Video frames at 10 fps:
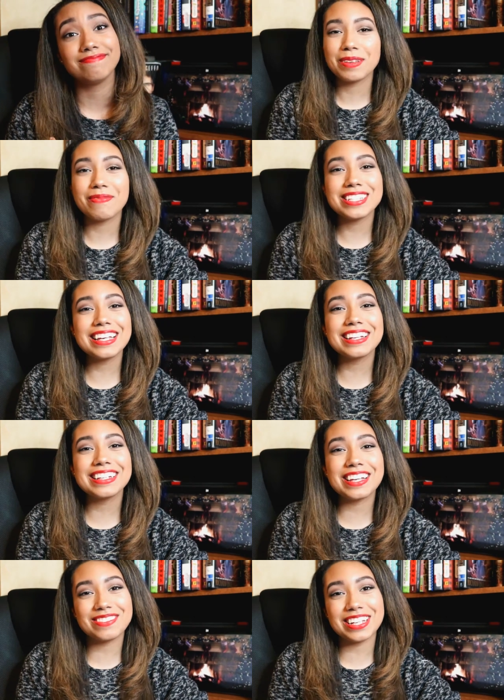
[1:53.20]
My
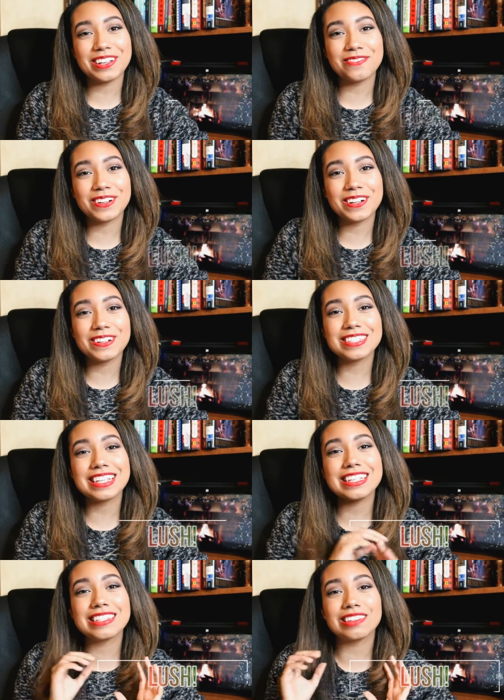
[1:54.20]
second gift idea for girls
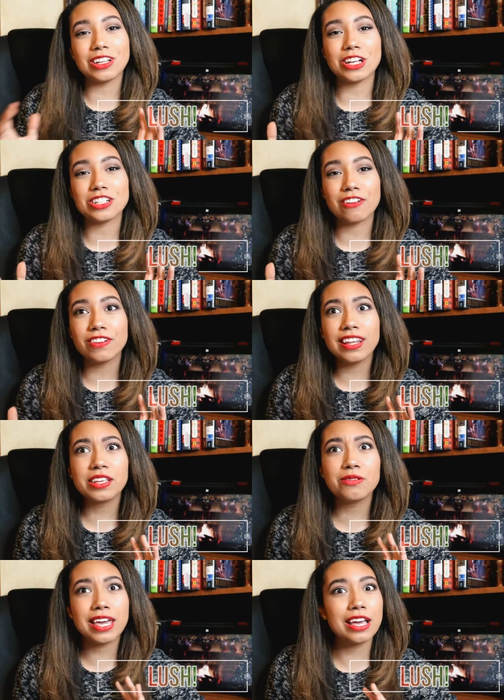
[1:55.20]
is Lush. I feel
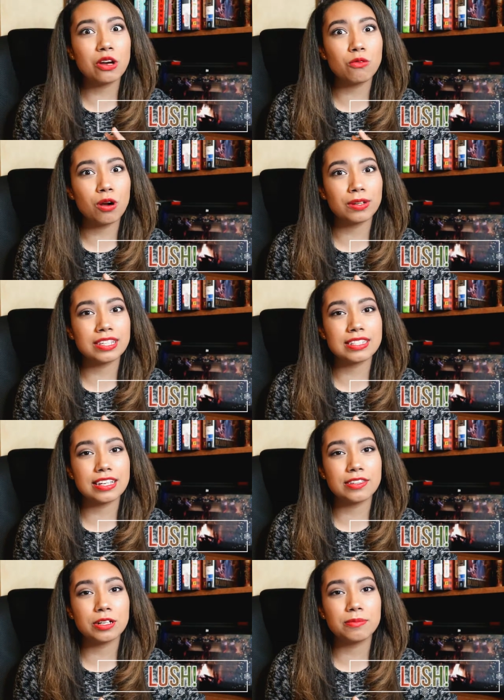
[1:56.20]
like you can't go wrong with this
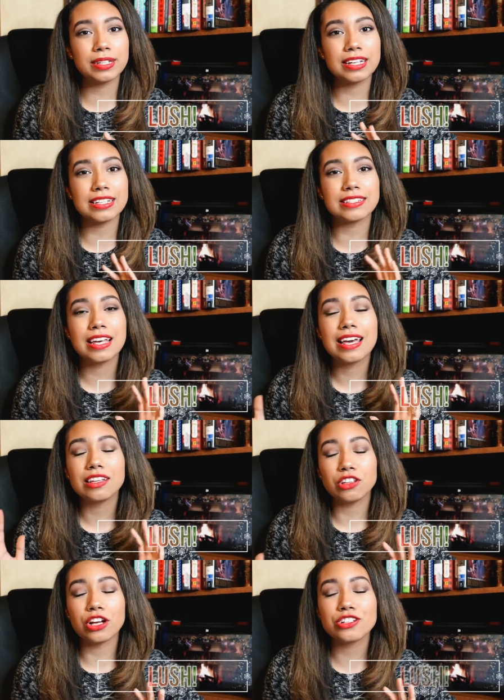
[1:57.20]
either because
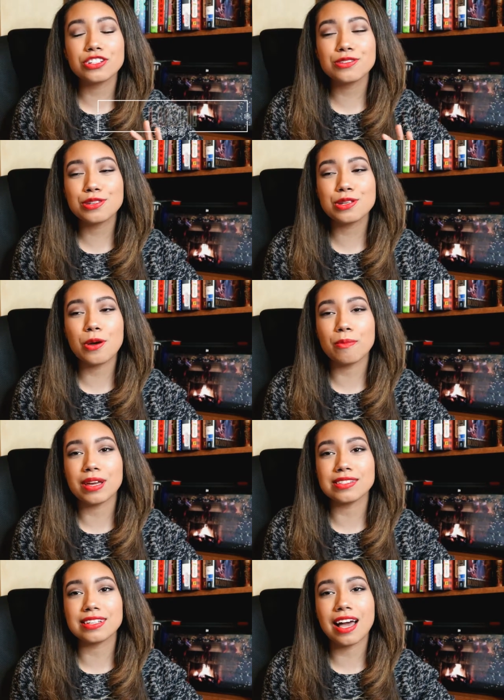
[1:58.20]
Lush is so
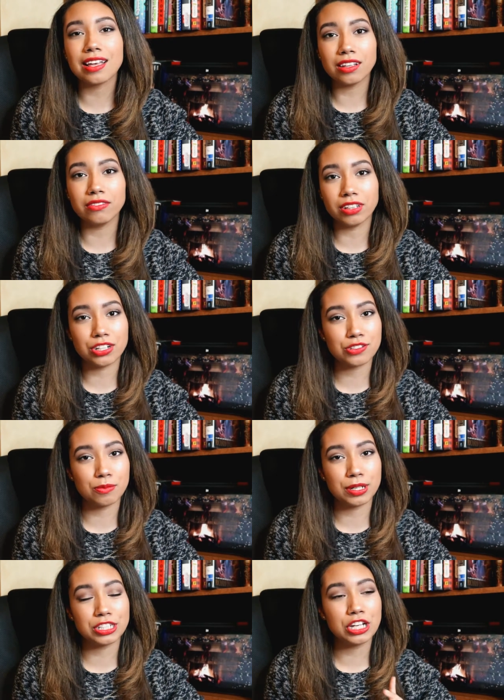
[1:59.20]
amazing. I love Lush so
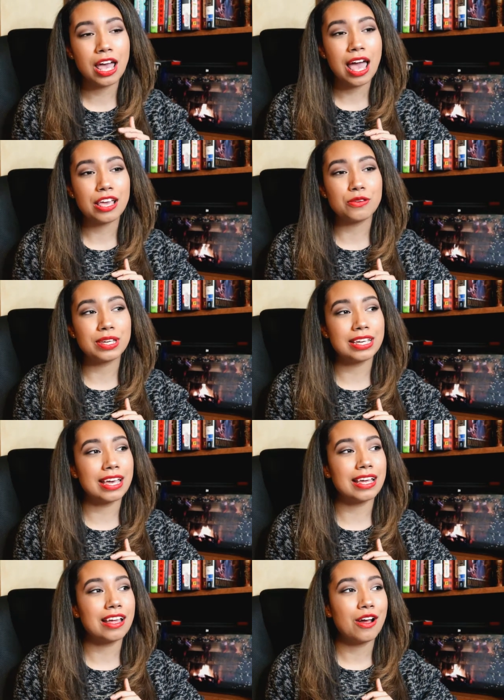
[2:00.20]
much. You can
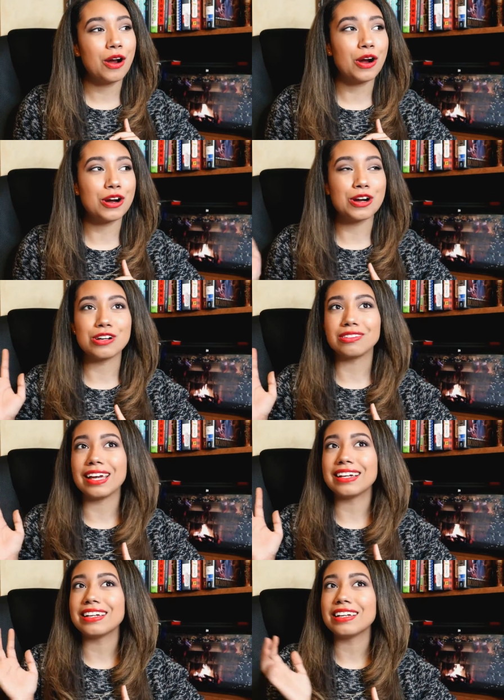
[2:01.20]
get her
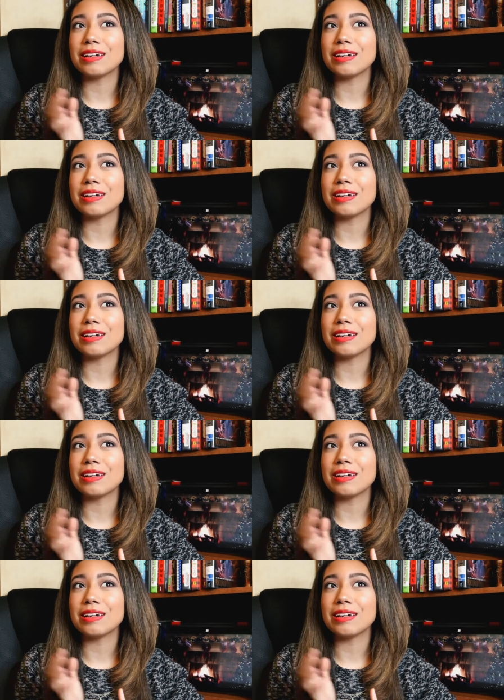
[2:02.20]
like